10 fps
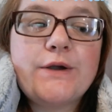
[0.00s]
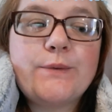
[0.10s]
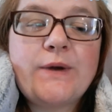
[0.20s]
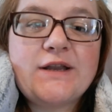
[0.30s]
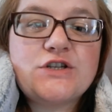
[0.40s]

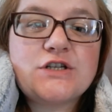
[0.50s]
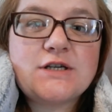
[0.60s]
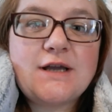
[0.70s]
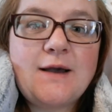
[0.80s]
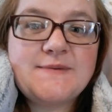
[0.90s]

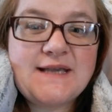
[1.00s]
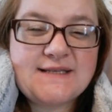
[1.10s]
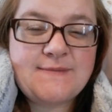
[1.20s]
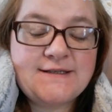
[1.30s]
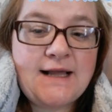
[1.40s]
which
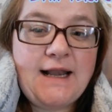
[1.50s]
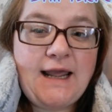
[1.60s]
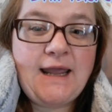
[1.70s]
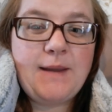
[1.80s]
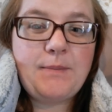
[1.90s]
upsets me
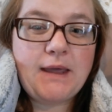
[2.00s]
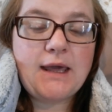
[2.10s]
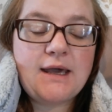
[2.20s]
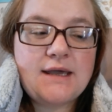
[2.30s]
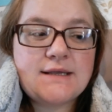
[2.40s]
slightly
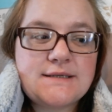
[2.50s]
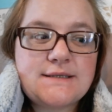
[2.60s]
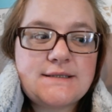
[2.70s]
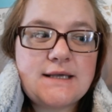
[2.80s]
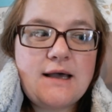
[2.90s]

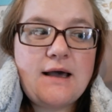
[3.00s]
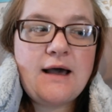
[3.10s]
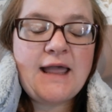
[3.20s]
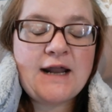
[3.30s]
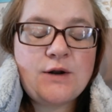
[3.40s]
because
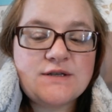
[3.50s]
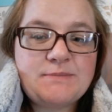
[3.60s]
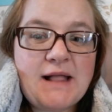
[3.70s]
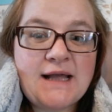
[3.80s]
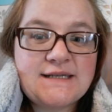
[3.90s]
I had lots
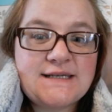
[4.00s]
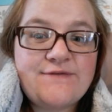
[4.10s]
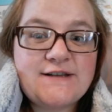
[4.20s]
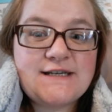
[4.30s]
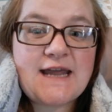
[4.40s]
planned
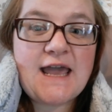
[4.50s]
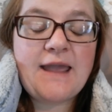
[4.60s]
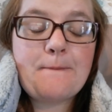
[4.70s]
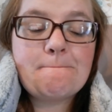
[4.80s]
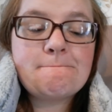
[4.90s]
for
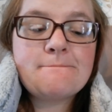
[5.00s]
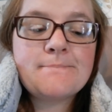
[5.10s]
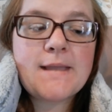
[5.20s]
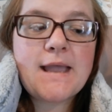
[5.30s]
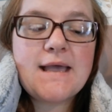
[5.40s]
today.
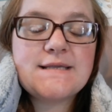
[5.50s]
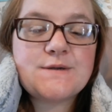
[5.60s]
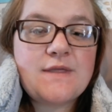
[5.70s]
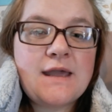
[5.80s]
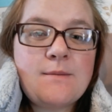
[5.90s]
So
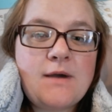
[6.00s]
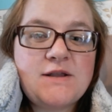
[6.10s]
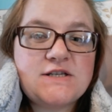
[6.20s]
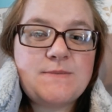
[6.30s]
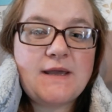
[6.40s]
I think it might
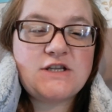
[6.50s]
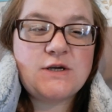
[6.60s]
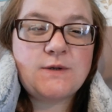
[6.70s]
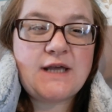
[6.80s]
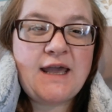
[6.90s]
just be a
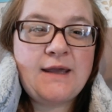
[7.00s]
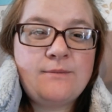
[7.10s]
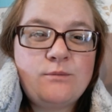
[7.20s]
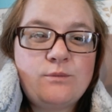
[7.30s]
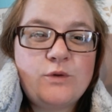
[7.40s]
chill day,
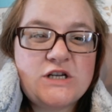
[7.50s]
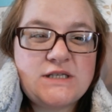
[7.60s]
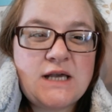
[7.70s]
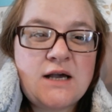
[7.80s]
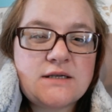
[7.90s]
which
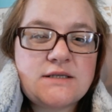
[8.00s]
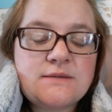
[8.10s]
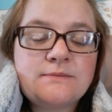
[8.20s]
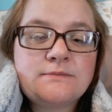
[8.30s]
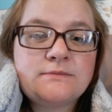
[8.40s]
sucks
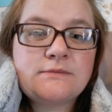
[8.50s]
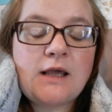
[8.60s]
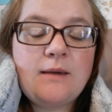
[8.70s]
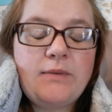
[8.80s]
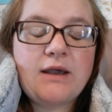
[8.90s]

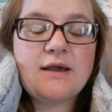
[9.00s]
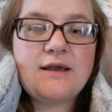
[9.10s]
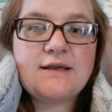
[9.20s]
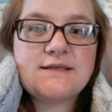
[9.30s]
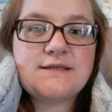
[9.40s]

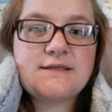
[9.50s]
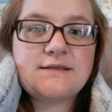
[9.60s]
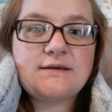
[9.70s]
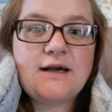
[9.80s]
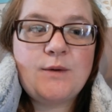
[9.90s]
because
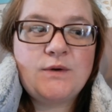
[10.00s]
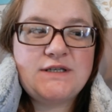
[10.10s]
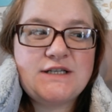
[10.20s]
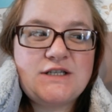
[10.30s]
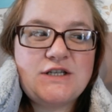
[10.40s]
I
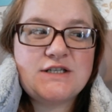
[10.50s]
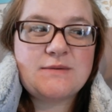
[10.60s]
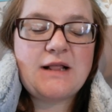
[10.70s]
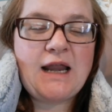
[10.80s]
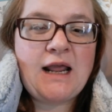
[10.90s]
wanted to do
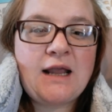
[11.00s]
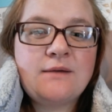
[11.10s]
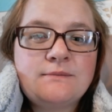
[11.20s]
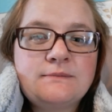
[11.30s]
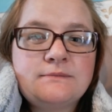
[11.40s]
some cleaning.
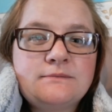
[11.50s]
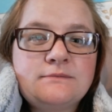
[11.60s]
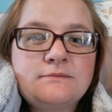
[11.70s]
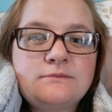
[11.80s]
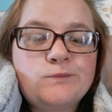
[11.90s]

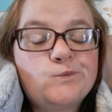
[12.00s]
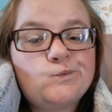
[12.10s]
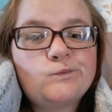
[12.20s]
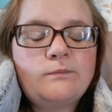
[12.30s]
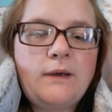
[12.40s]

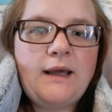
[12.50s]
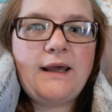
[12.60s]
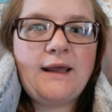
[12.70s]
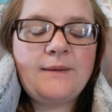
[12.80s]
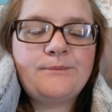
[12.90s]
But
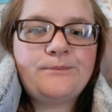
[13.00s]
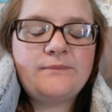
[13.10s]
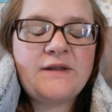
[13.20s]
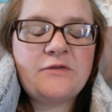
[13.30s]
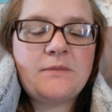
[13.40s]
hey,
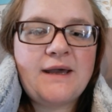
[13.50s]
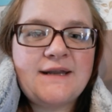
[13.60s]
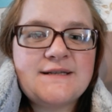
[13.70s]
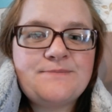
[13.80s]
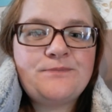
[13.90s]
never
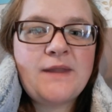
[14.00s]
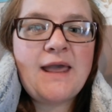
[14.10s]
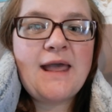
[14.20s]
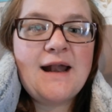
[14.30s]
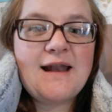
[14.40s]
mind.
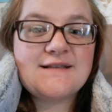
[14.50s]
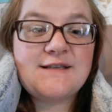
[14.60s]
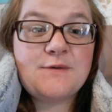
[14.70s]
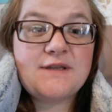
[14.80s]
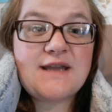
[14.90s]
Let's
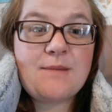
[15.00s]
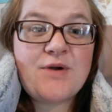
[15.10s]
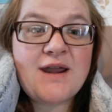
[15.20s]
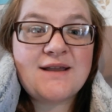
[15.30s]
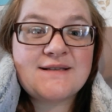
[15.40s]
see what the day
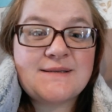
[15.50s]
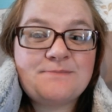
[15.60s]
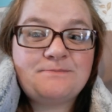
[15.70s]
brings.